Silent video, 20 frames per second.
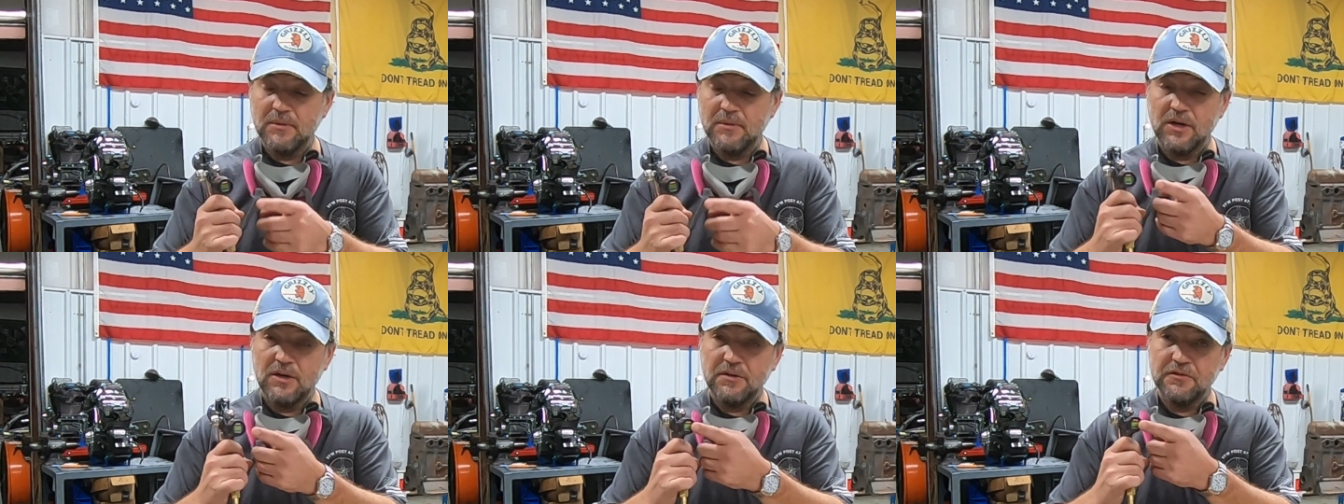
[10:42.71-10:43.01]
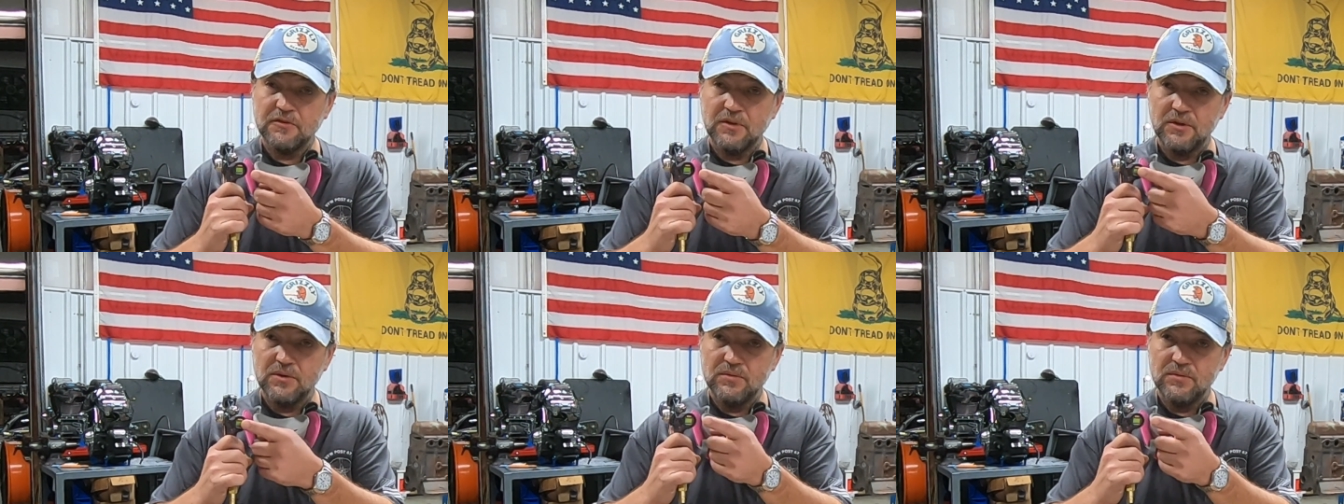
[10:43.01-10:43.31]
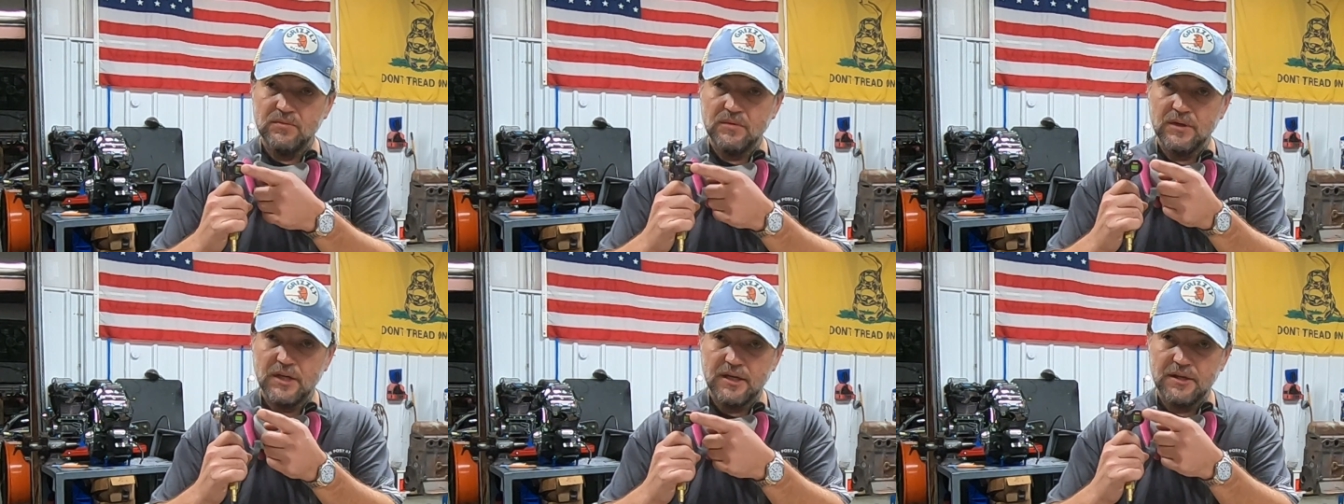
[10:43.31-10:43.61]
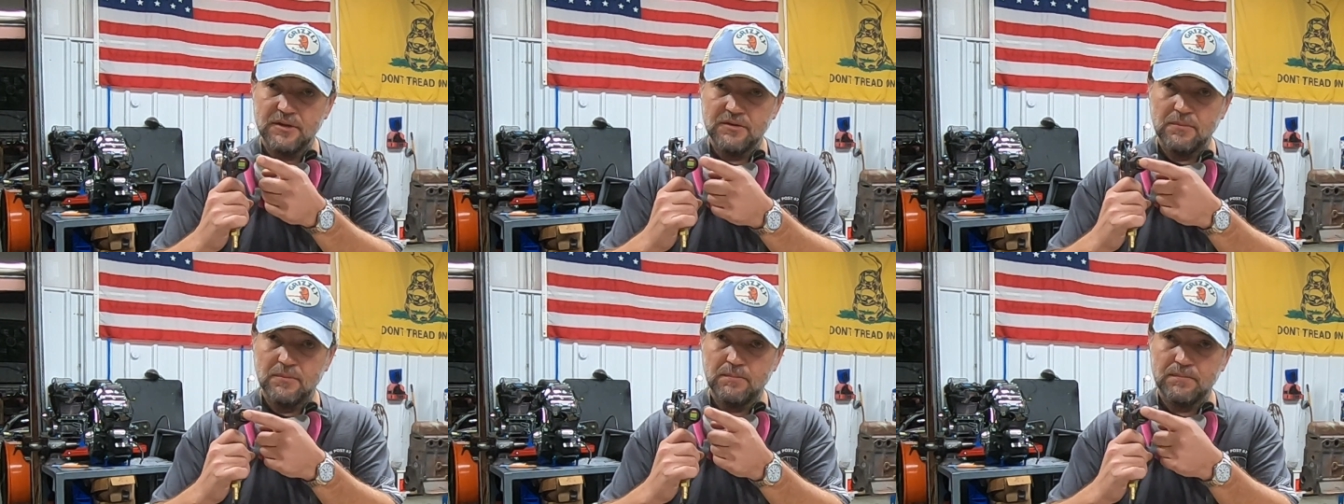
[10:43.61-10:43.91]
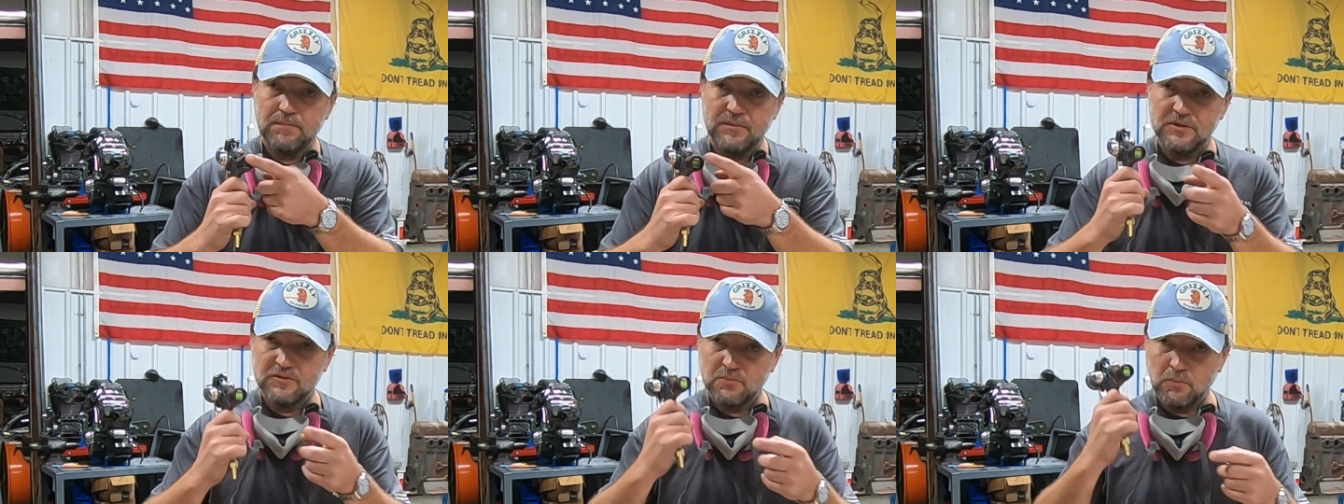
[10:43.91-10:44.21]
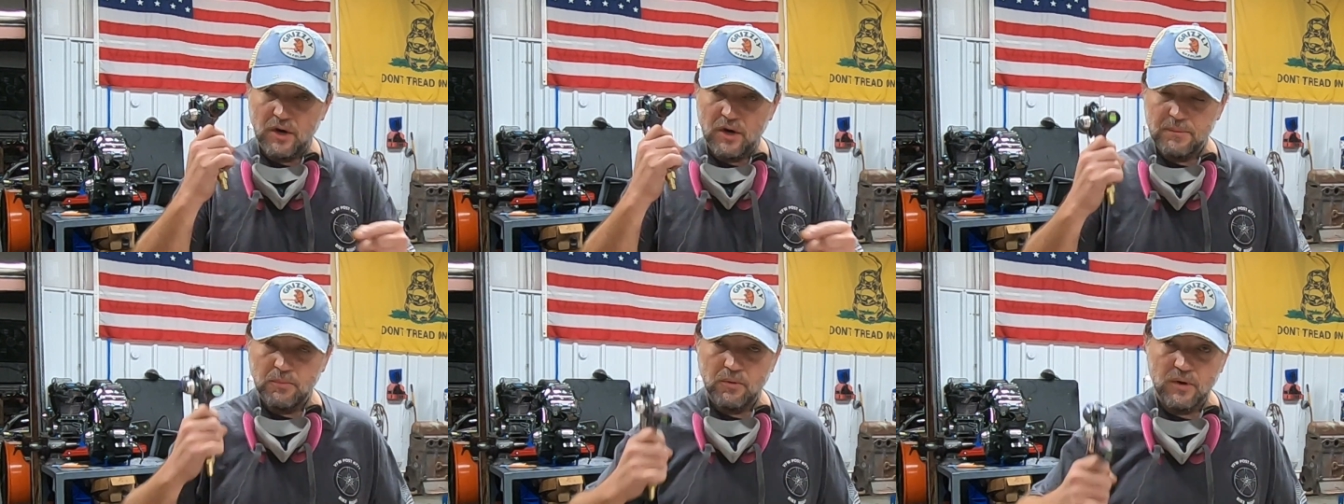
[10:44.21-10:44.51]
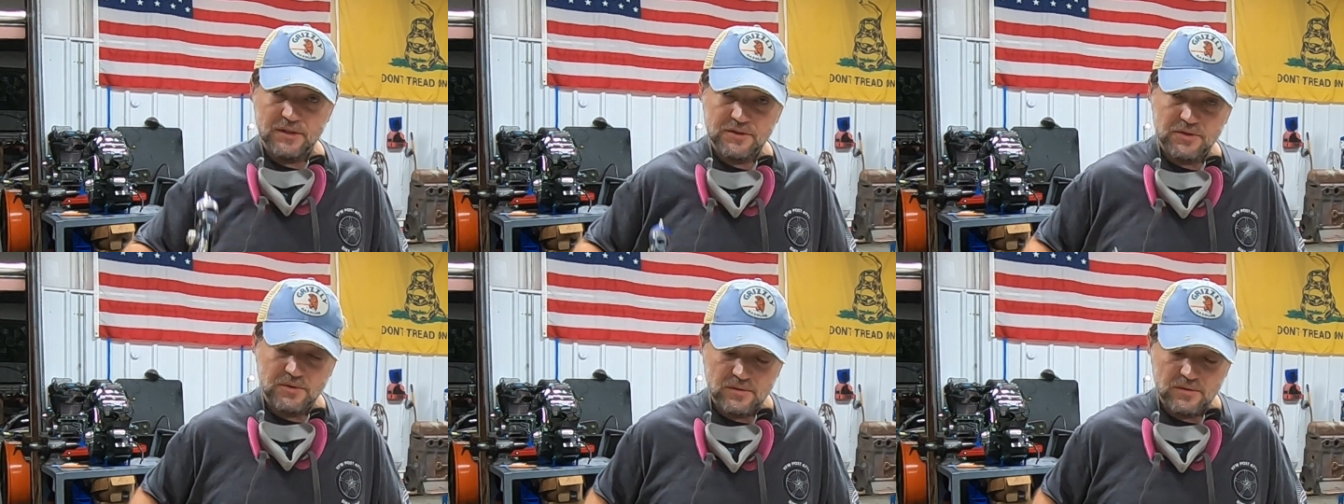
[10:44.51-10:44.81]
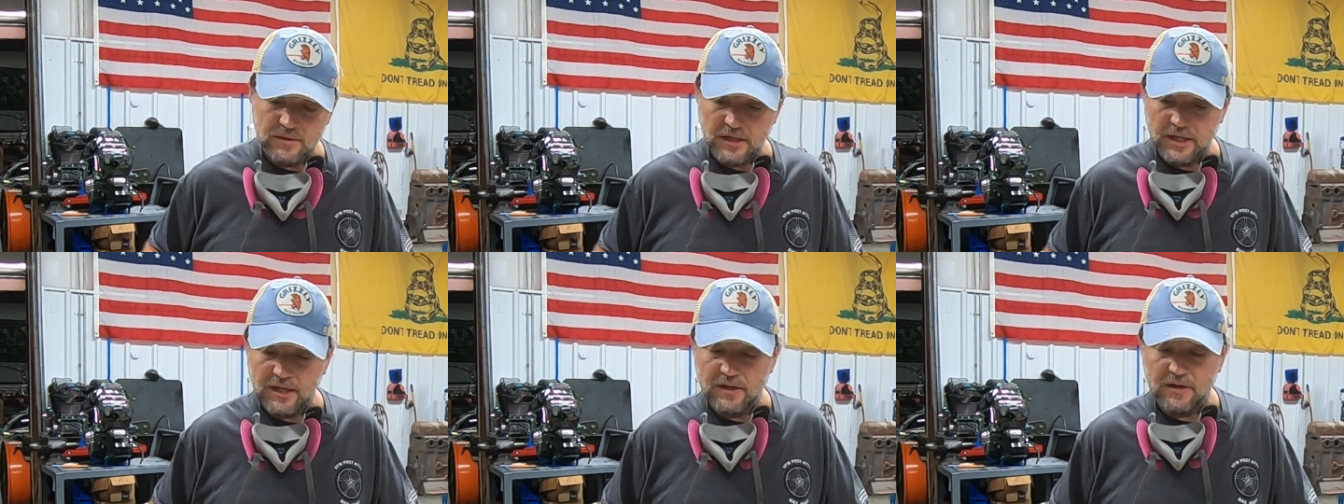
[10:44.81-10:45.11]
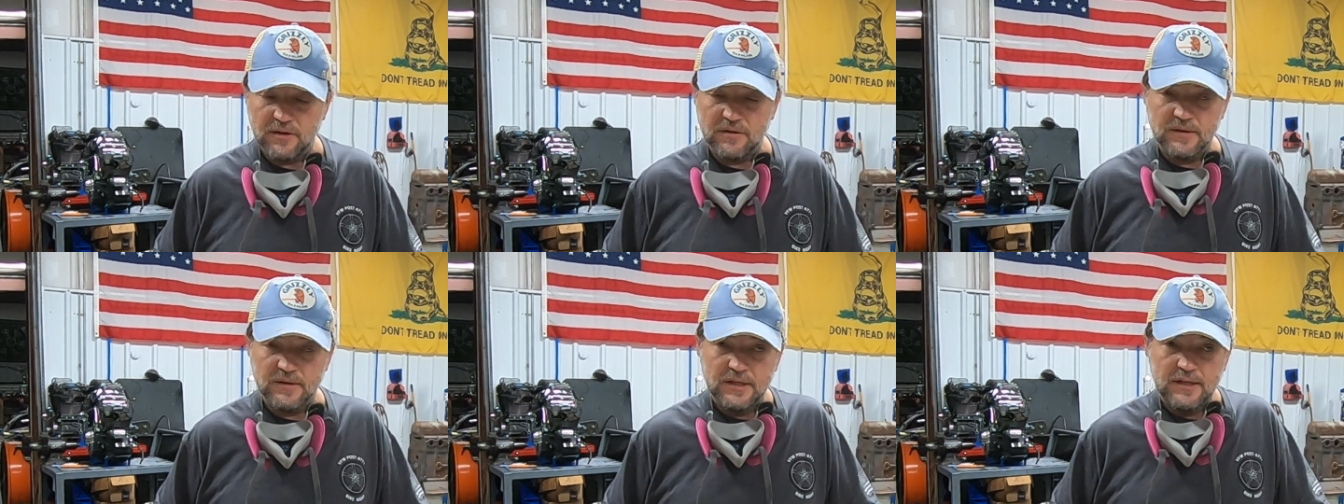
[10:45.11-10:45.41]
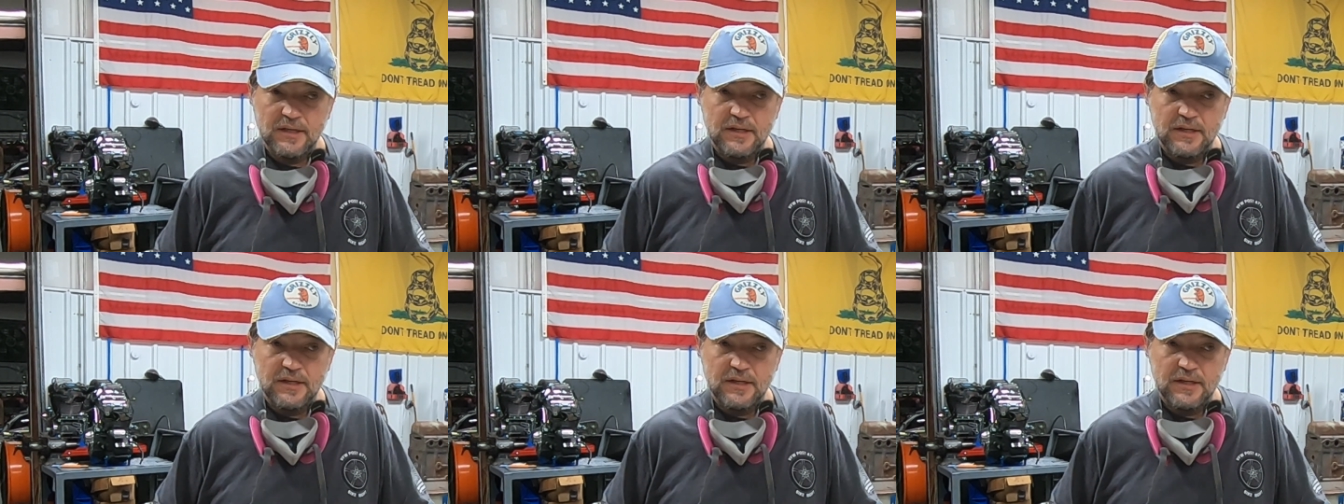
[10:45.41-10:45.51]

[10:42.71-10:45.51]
but also uh, the, the spray pressure here.